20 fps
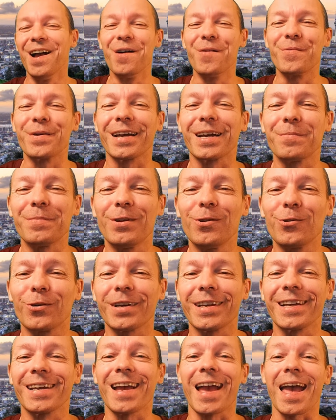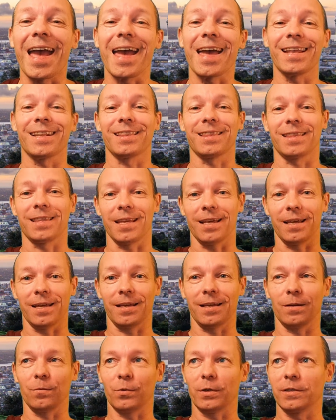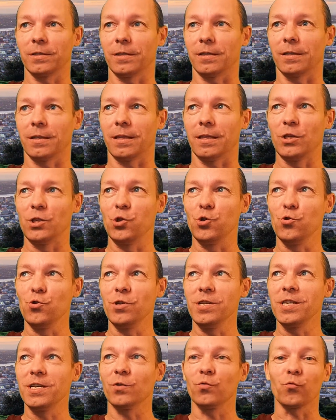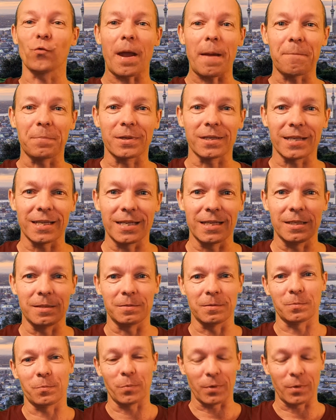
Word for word: we're going to be looking at the, what is it, the Union Rep Teams.